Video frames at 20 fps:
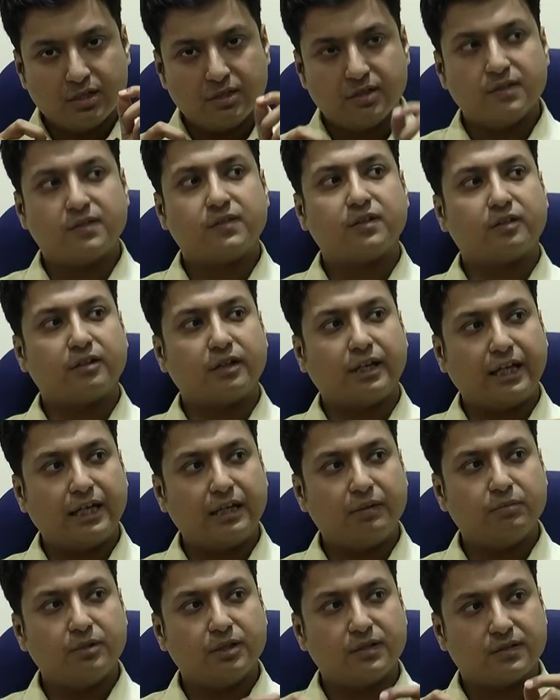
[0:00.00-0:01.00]

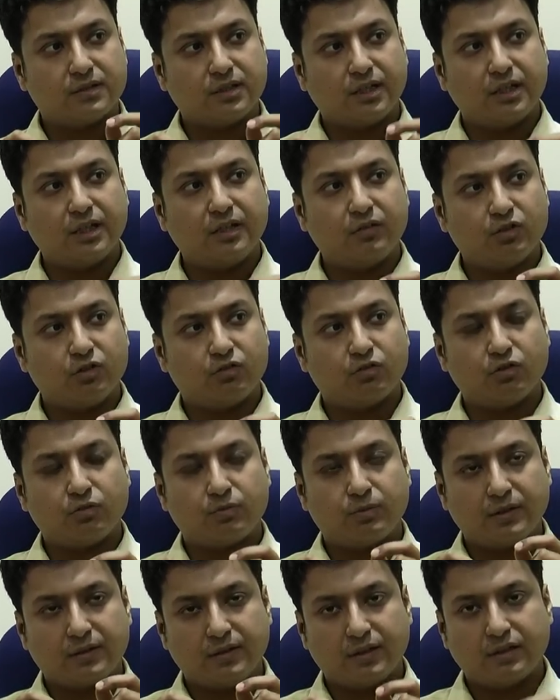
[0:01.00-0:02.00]
describe a study which was
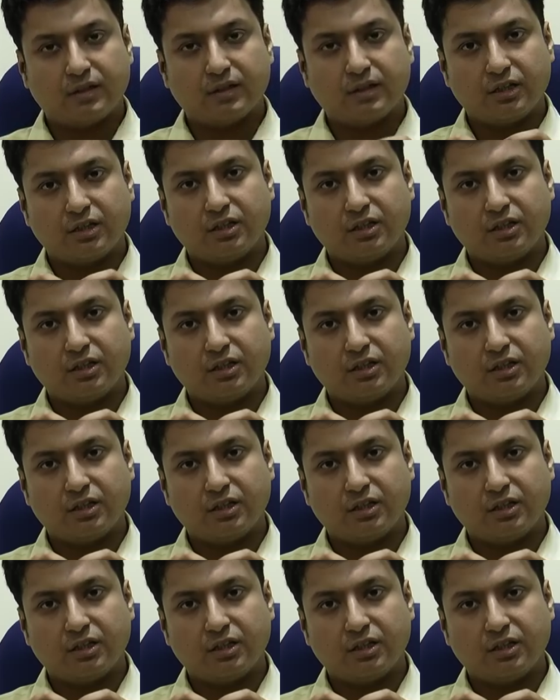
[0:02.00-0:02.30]
presented